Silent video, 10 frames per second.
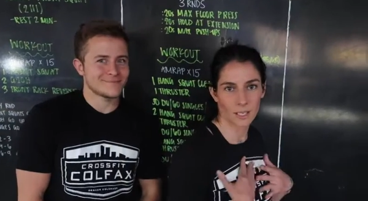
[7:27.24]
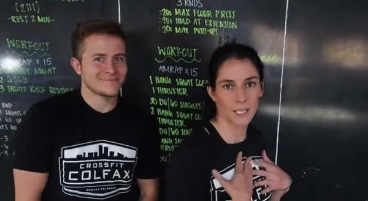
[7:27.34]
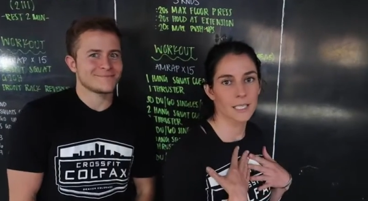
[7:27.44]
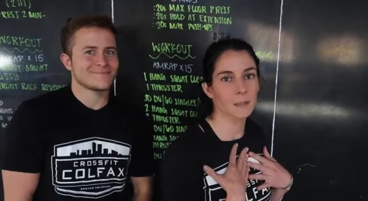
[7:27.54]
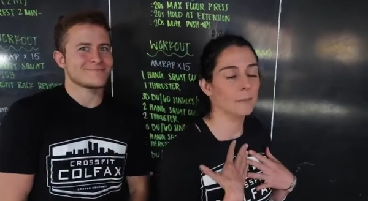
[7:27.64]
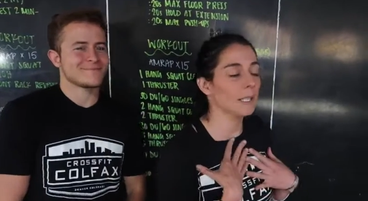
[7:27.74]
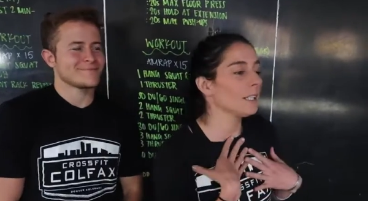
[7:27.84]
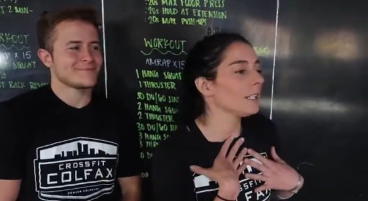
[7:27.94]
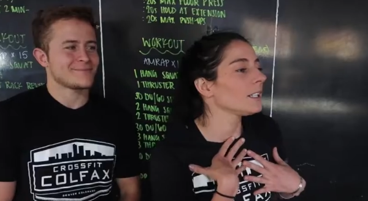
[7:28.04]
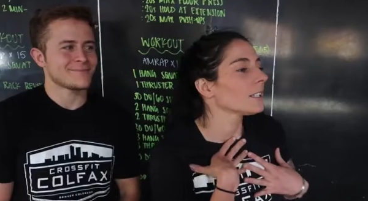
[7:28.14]
Speaker 1: It's
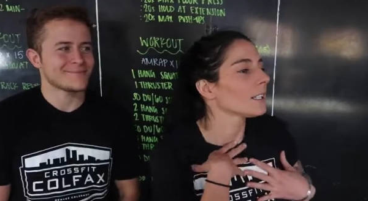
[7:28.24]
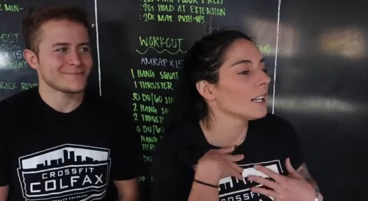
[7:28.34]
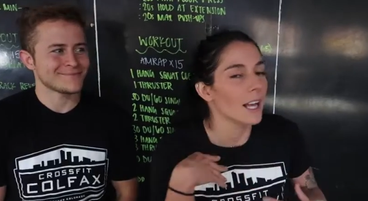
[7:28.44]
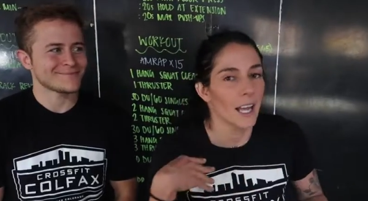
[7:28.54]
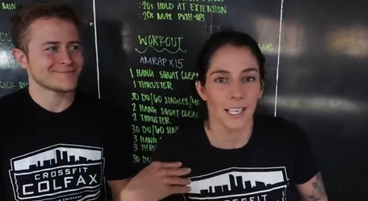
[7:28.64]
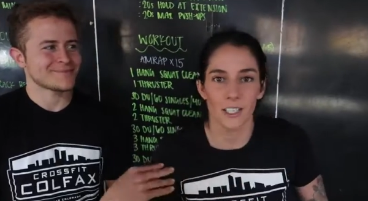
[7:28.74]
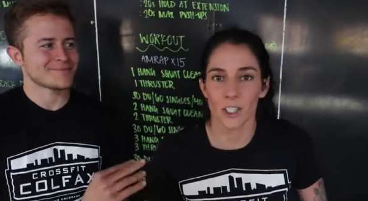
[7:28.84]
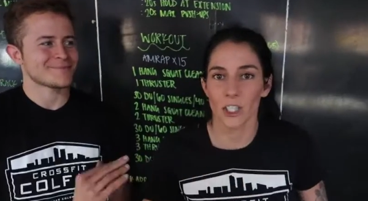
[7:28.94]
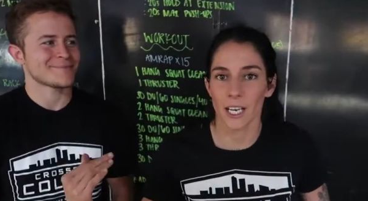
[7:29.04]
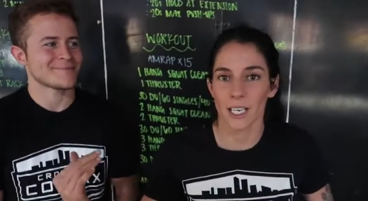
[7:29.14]
me and
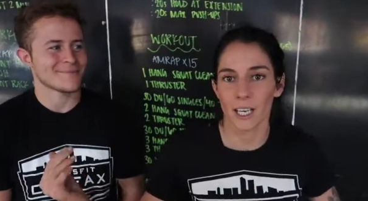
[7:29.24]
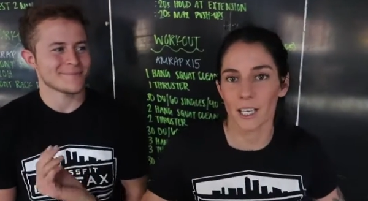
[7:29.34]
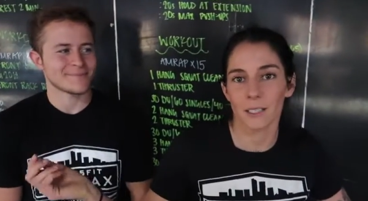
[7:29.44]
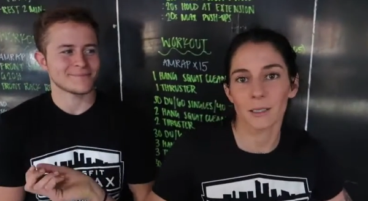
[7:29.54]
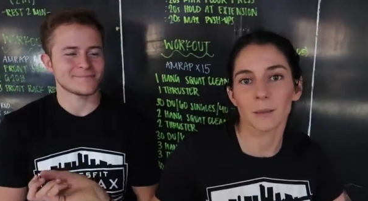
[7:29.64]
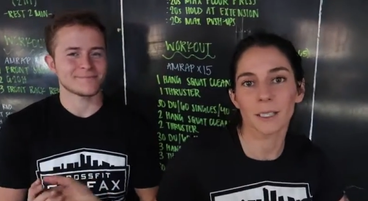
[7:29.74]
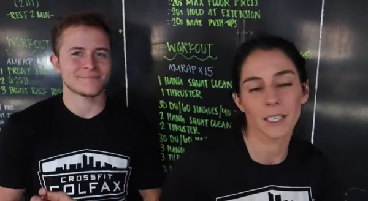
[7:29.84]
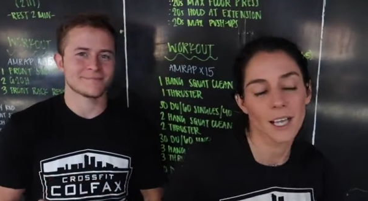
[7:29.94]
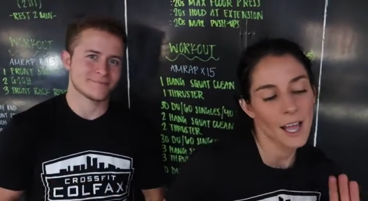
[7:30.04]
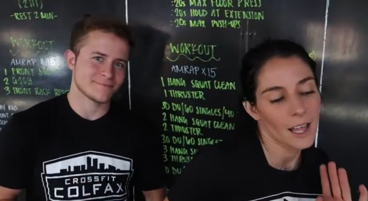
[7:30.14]
Jacob.
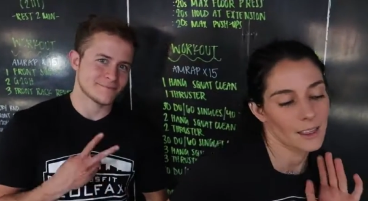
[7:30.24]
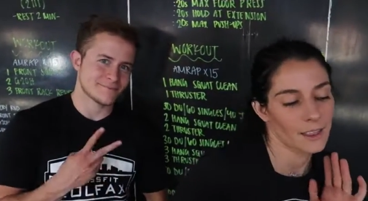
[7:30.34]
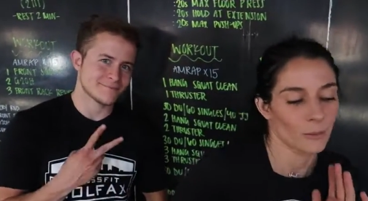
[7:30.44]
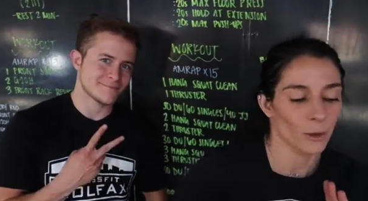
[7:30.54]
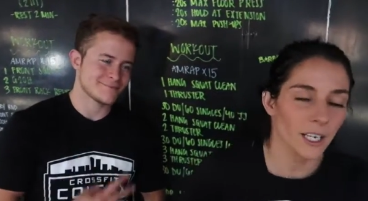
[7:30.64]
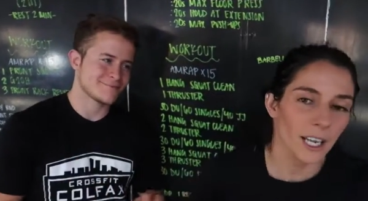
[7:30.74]
We're